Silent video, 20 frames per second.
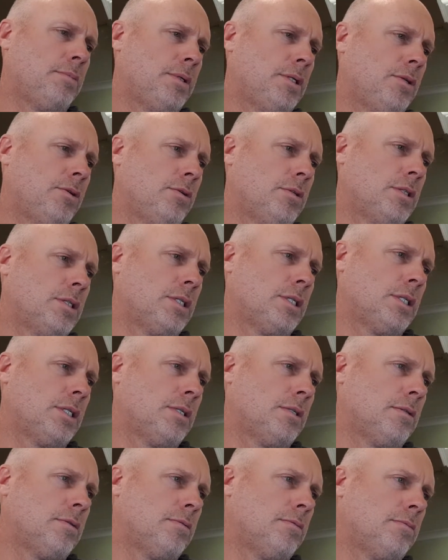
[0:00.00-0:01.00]
here's
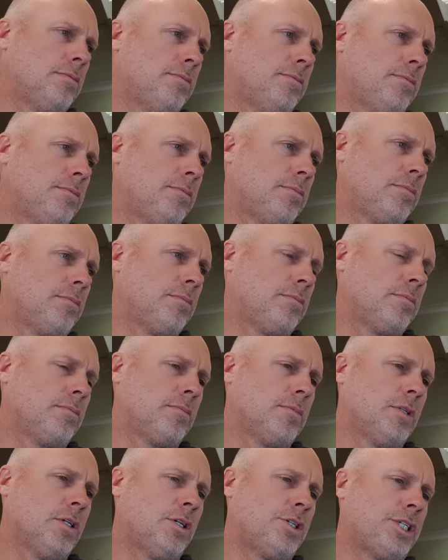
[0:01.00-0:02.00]
that
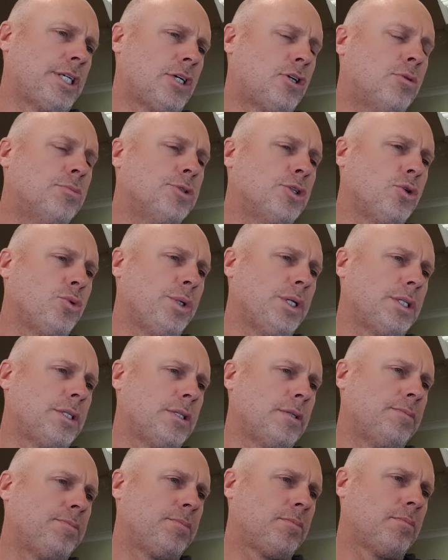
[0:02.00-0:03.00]
Jérôme
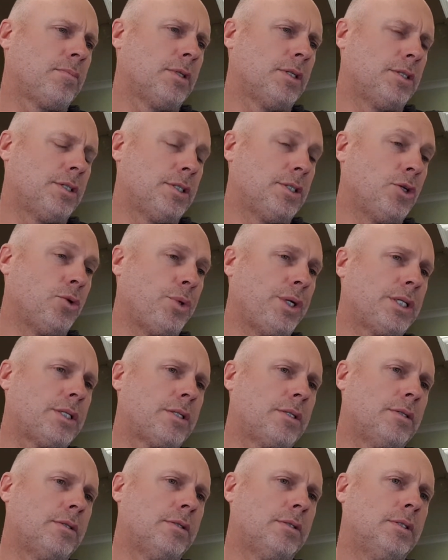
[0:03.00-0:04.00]
Duit. It's a
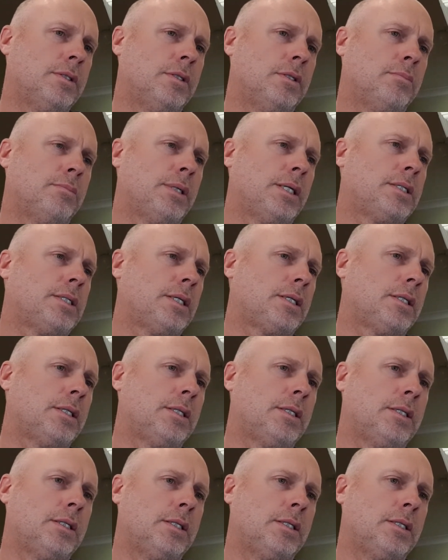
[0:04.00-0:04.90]
Duit, basically,